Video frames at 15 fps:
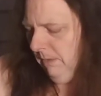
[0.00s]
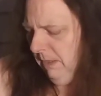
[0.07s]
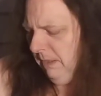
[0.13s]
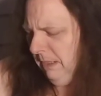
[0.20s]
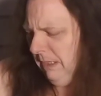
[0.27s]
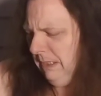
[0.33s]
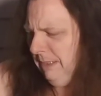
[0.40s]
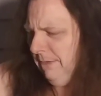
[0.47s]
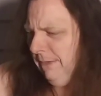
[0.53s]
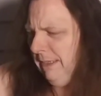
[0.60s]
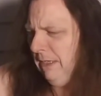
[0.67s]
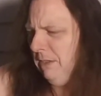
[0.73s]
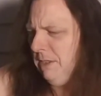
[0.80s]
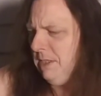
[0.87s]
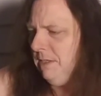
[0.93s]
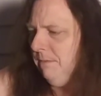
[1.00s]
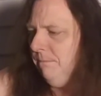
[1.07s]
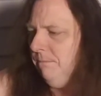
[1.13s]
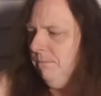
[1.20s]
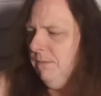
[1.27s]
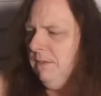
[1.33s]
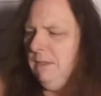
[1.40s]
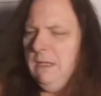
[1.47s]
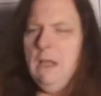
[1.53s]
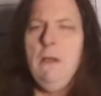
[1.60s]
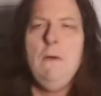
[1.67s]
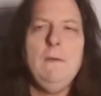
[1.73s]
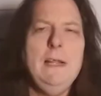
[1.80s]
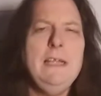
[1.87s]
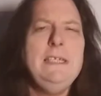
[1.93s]
Anything else? No,
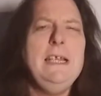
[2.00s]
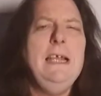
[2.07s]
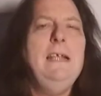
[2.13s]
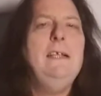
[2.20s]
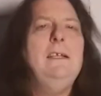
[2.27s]
that's it.